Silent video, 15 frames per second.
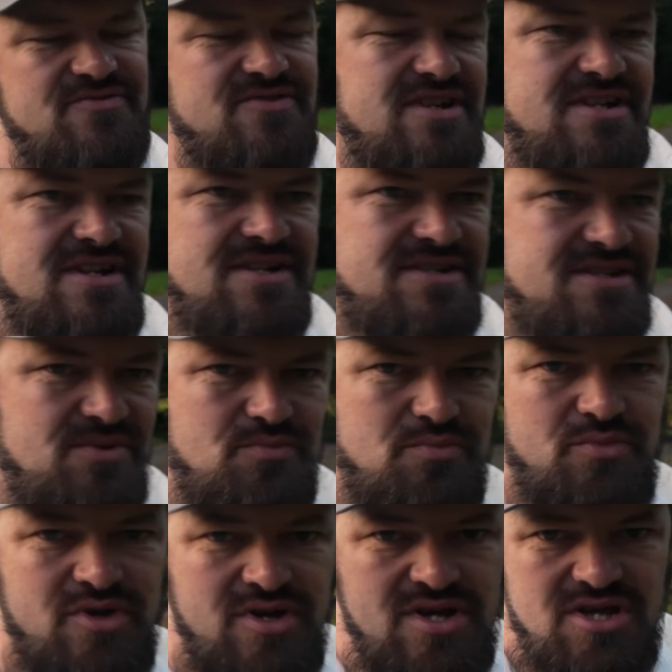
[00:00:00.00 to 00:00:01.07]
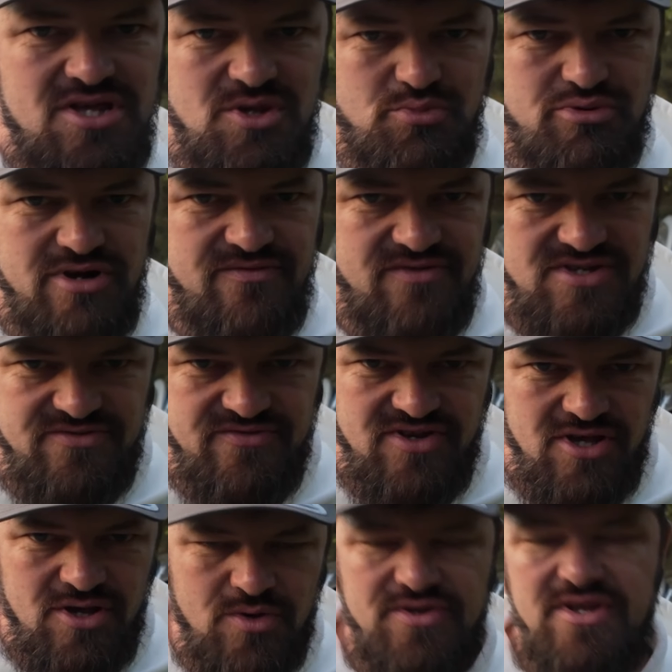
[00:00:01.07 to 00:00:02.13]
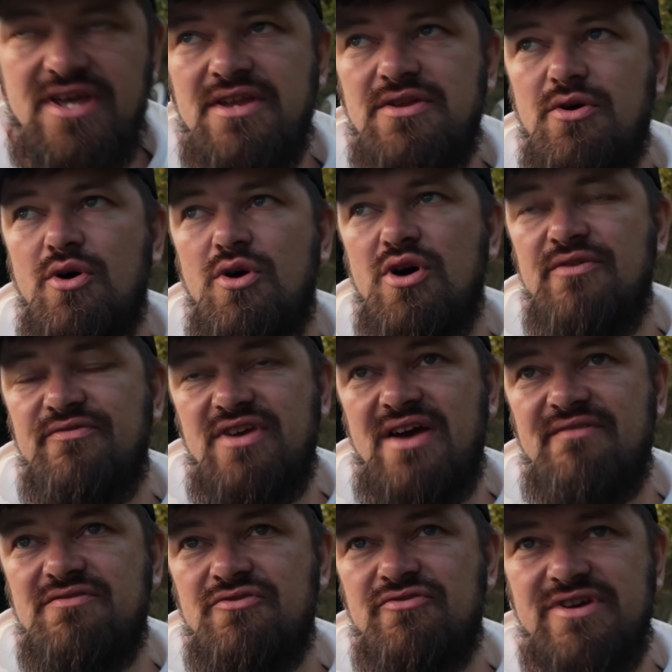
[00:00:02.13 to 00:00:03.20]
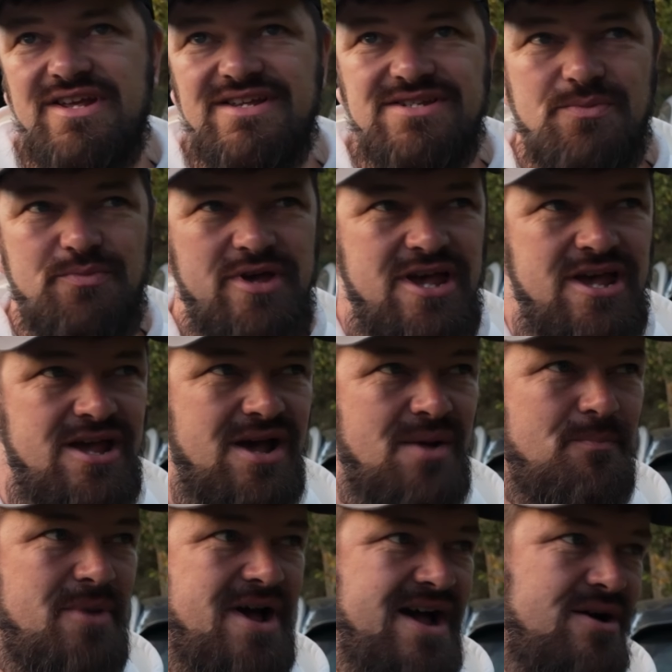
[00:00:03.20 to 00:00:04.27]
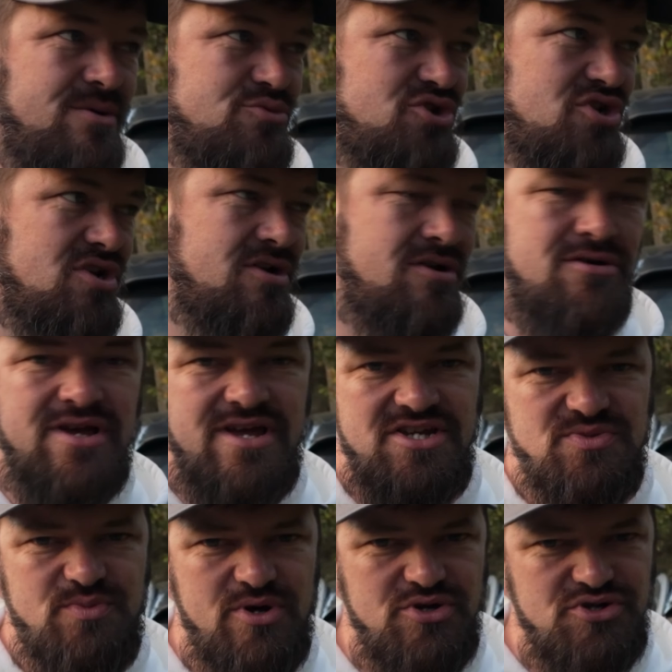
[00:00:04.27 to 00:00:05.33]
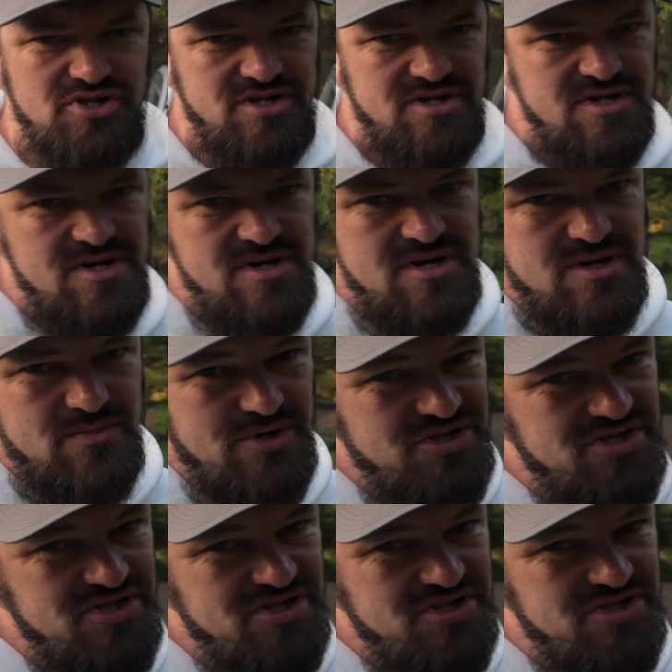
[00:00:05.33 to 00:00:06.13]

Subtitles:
you've seen in some previous video I did, if you haven't already, it's up here, about long exposure. My